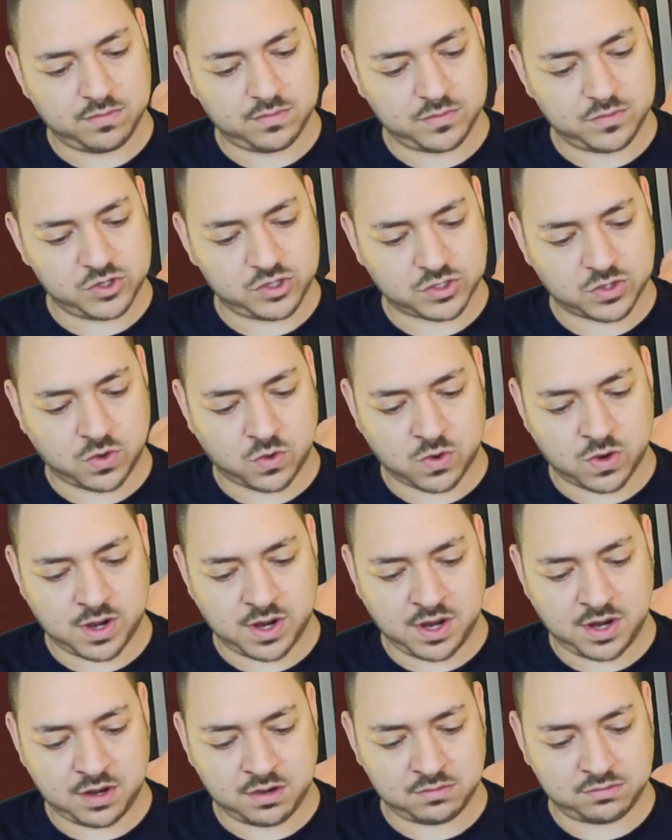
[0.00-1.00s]

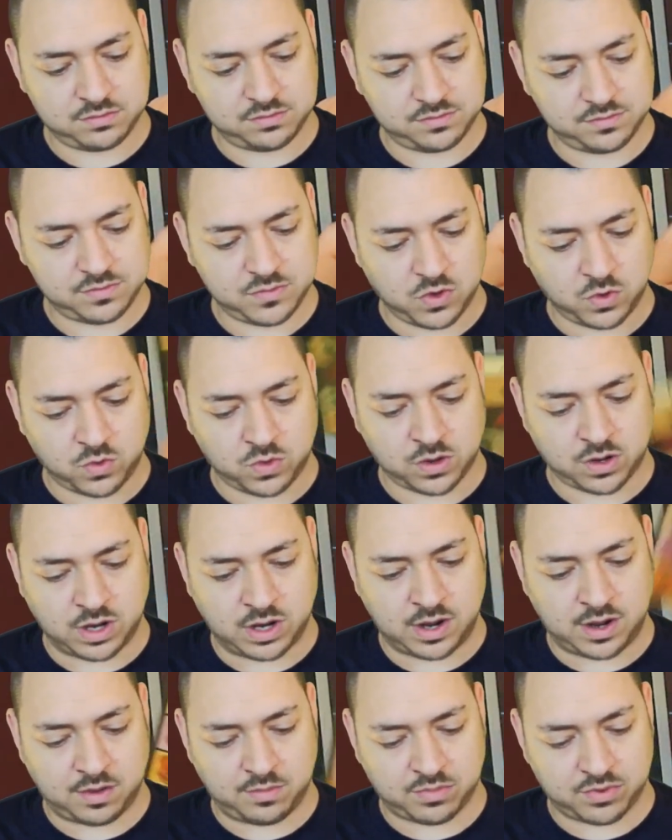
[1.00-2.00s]
scoring
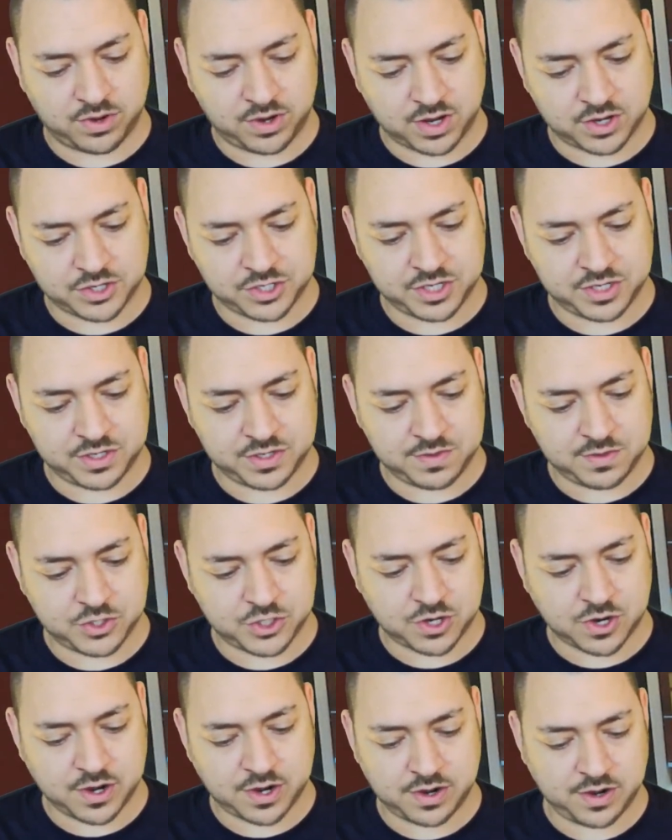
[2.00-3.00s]
or production
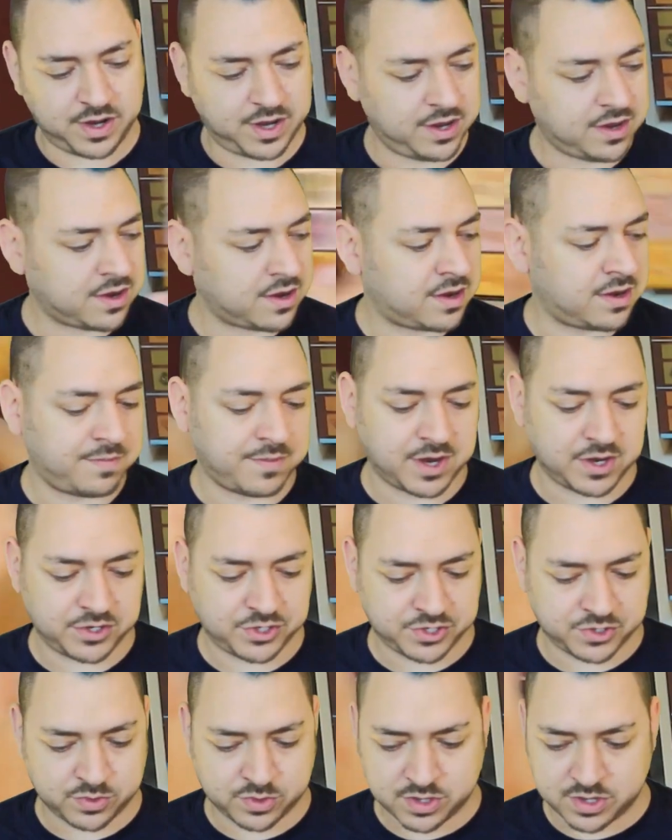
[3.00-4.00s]
chart here, I'm not
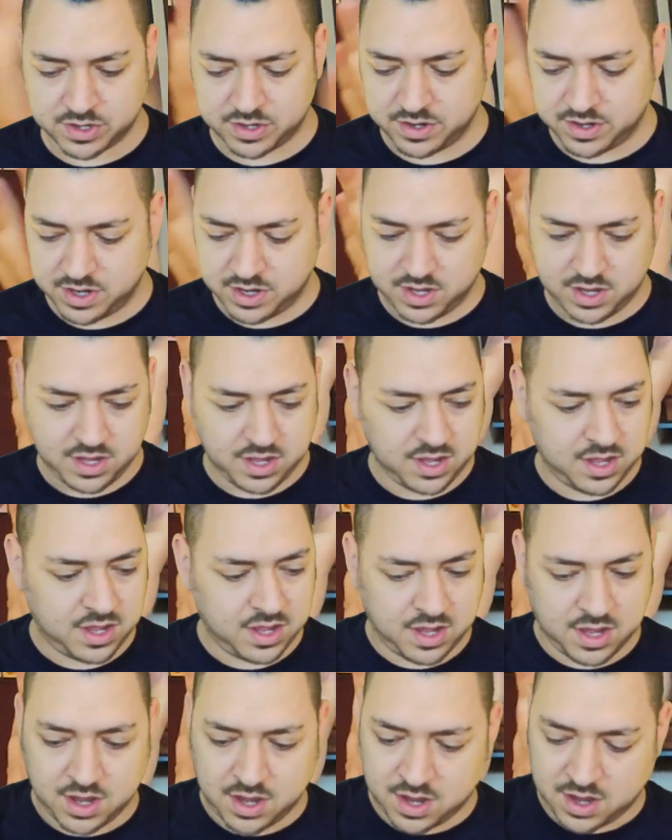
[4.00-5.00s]
sure.
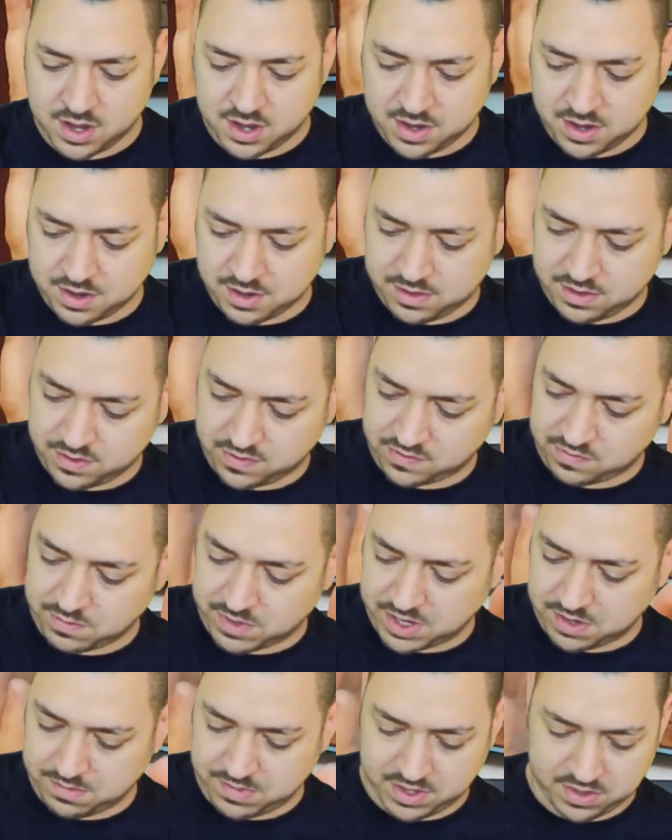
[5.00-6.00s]
This
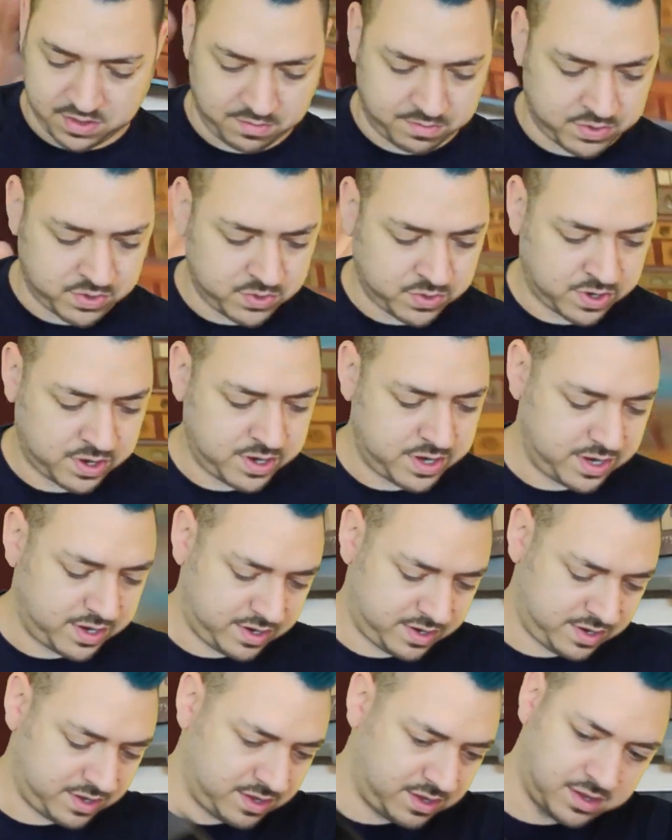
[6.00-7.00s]
might be the board,
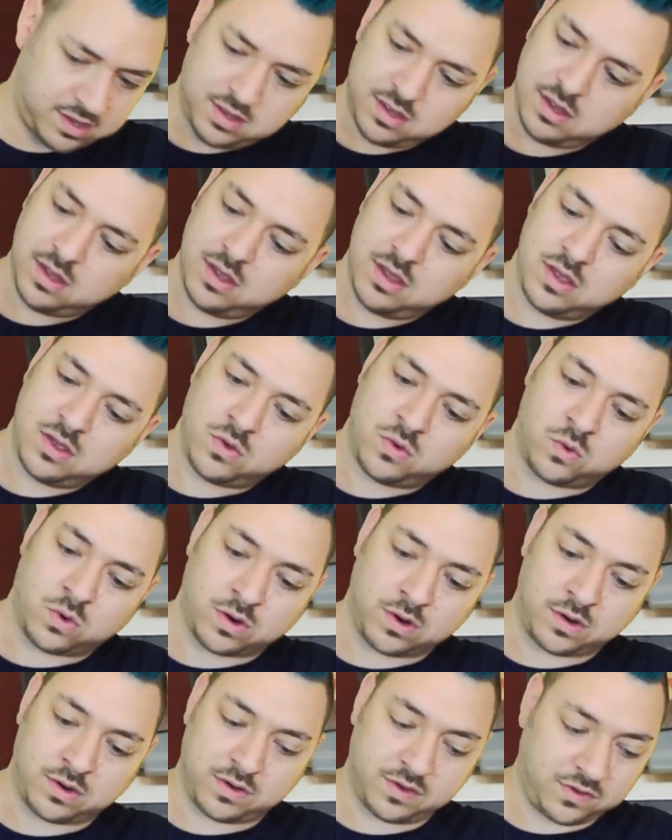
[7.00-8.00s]

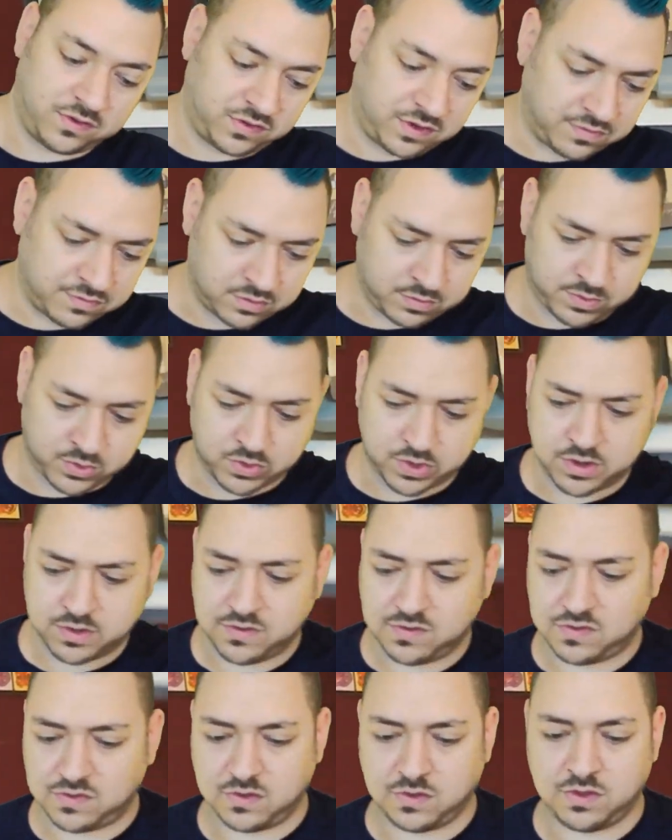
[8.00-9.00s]
or several boards,
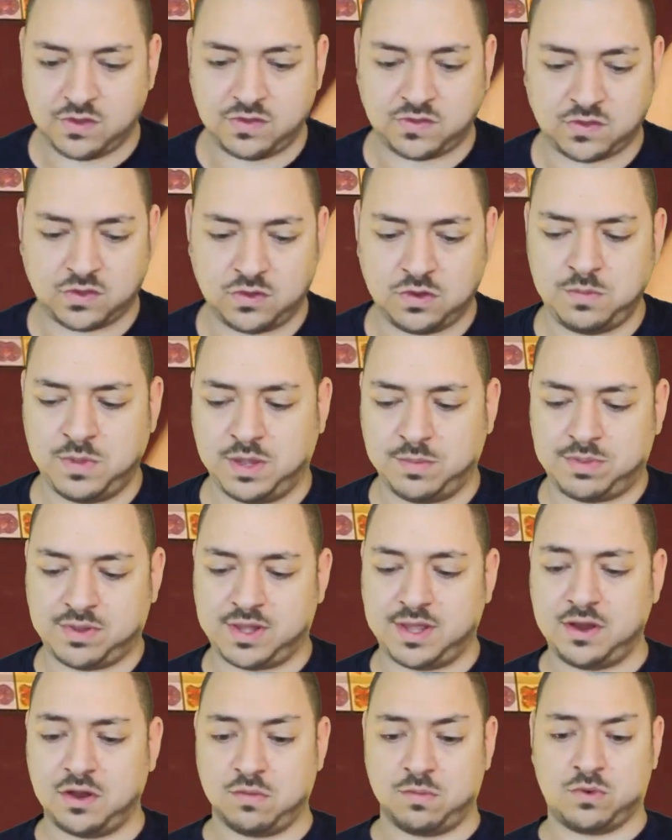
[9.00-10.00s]
so this could be
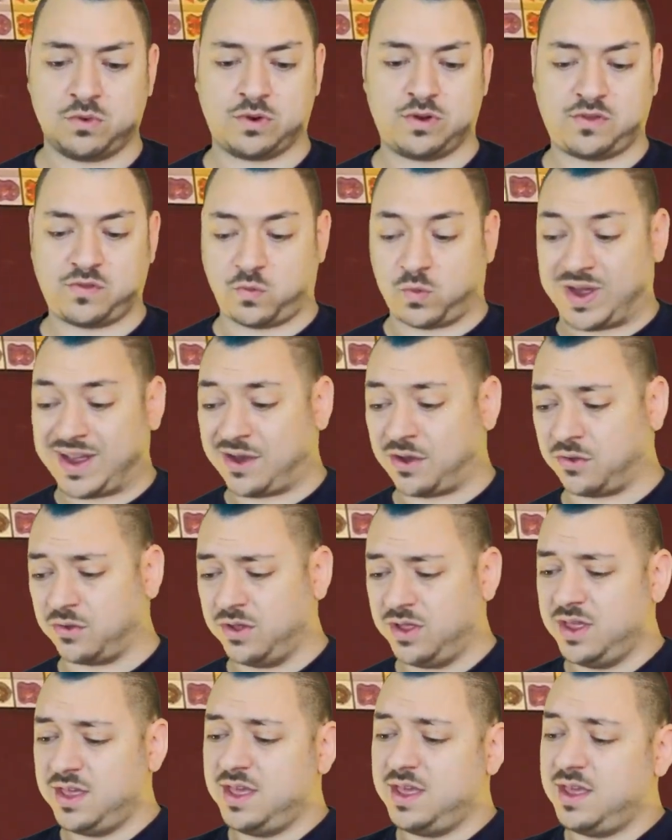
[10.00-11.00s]
player boards. Wow.
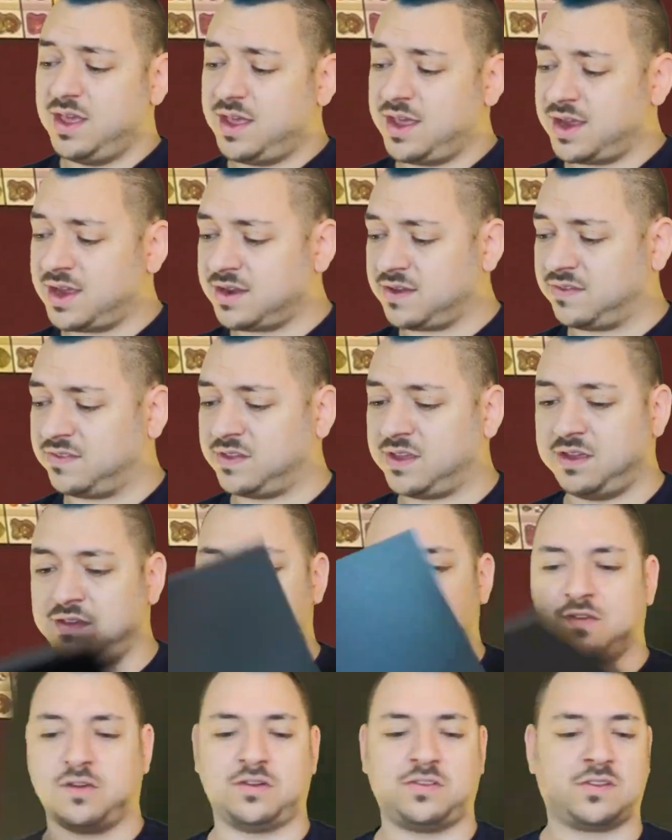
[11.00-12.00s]
I gotta say,
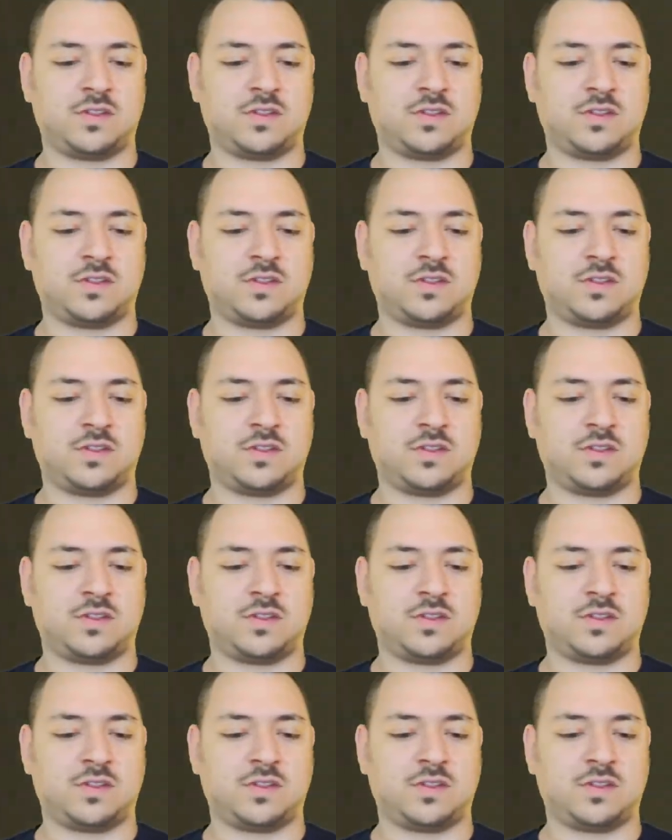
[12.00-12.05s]
first